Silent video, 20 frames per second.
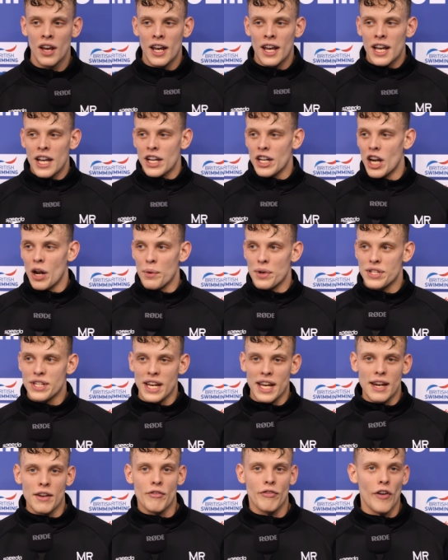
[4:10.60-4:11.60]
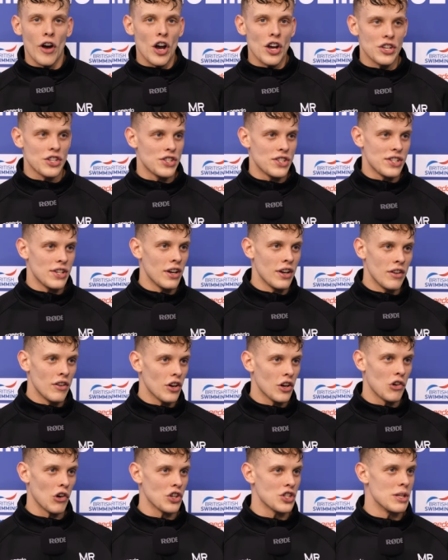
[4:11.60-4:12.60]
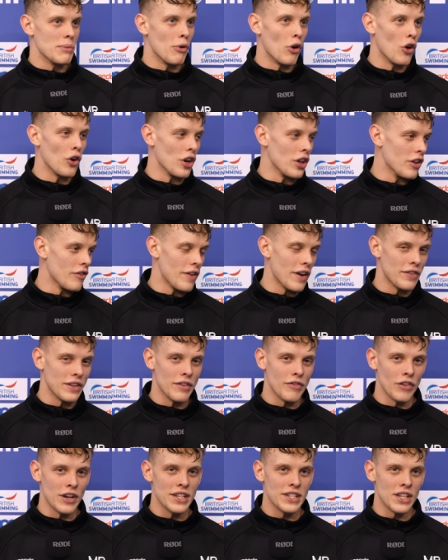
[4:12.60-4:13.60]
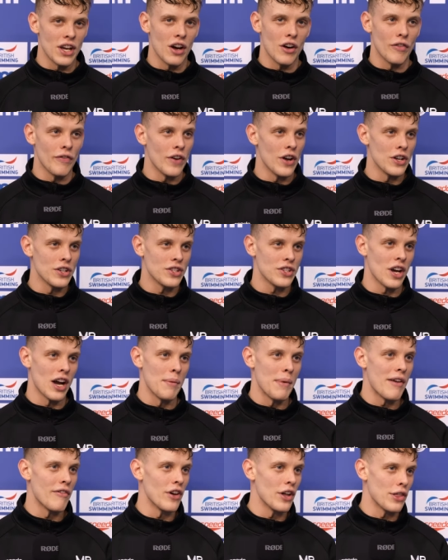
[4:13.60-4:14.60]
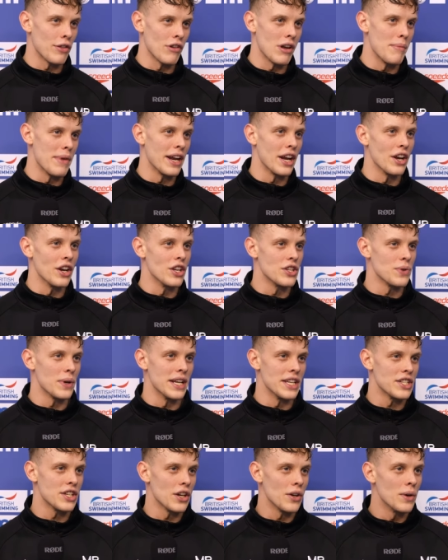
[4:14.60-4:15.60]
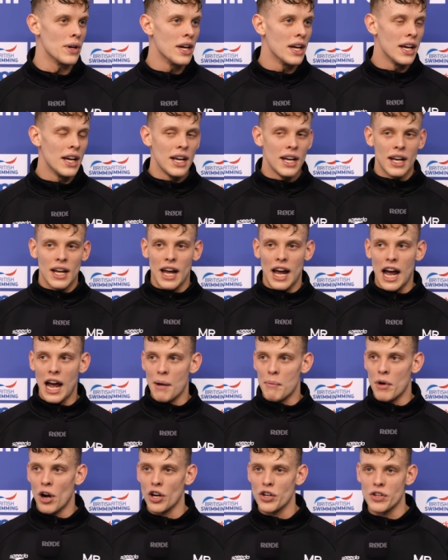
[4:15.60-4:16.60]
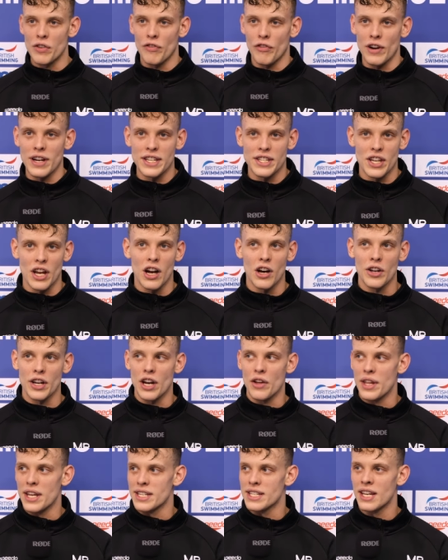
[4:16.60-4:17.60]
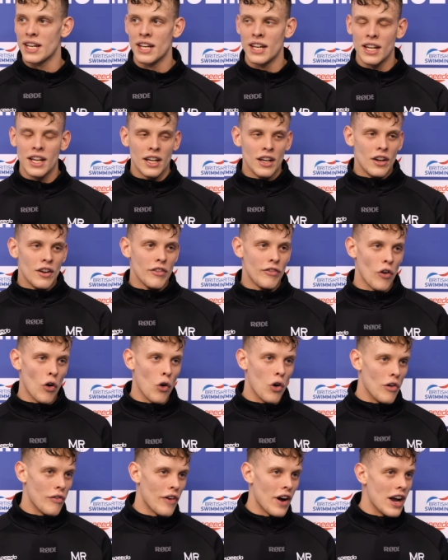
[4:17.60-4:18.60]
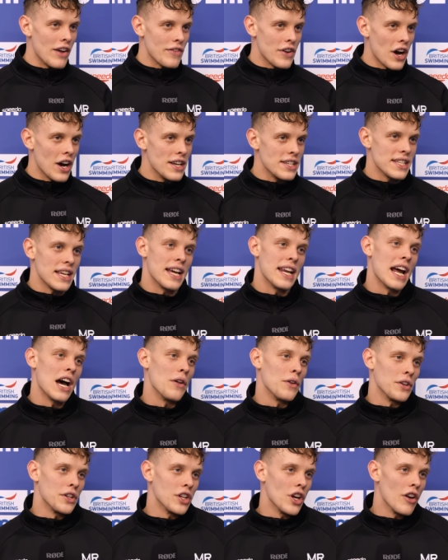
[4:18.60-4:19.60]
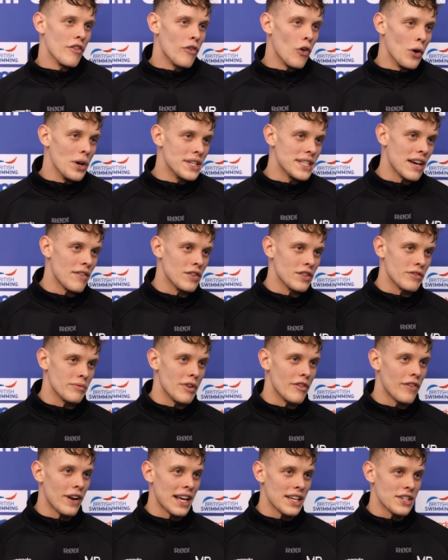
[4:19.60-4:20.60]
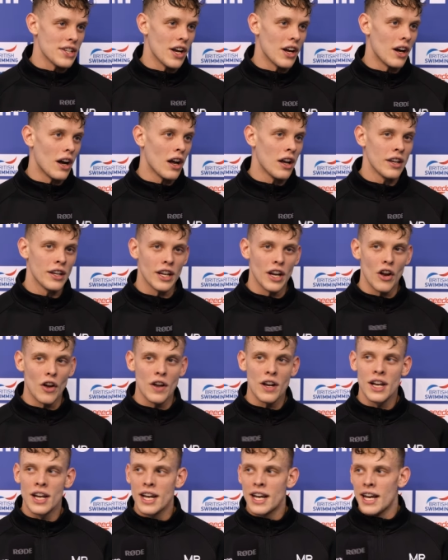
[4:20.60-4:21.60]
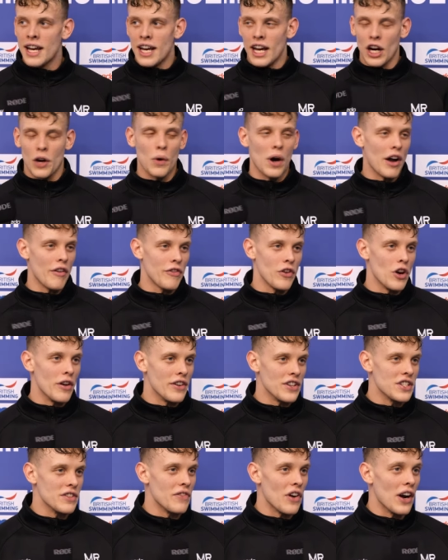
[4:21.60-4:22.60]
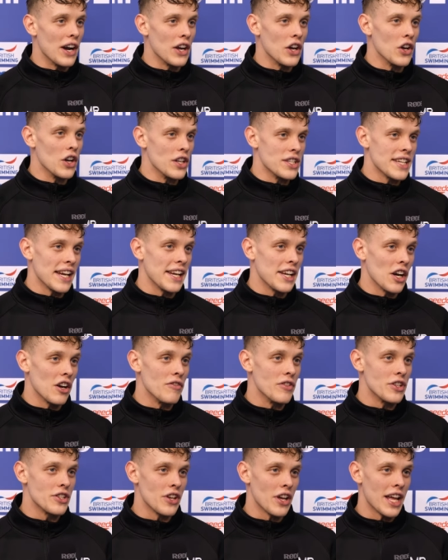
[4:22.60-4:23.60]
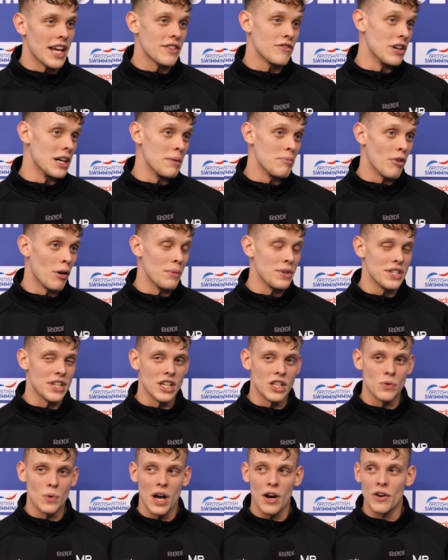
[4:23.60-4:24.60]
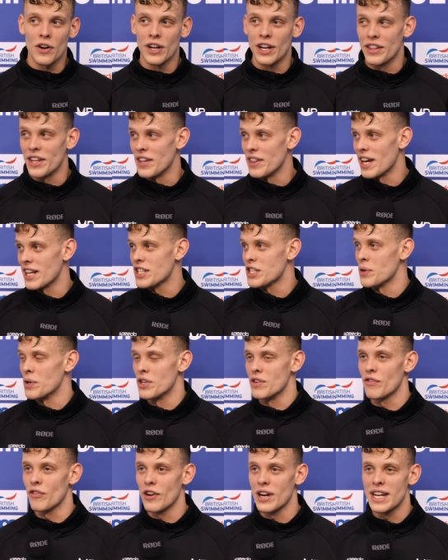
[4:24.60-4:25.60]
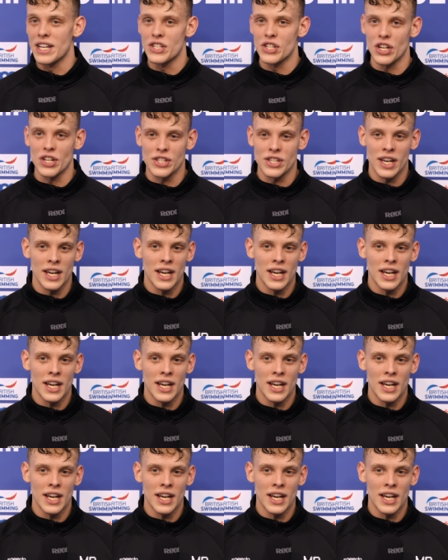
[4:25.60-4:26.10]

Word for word: You know, we're seeing first across the board on the 50 freestyle, first time ever 3 men under 22, 100 freestyle. You know, there's 4 or 5 guys there now that can go 47s from a flat start. You know, and quite a few of us are very good at takeovers, so that's really promising as well. And then that 200 free is just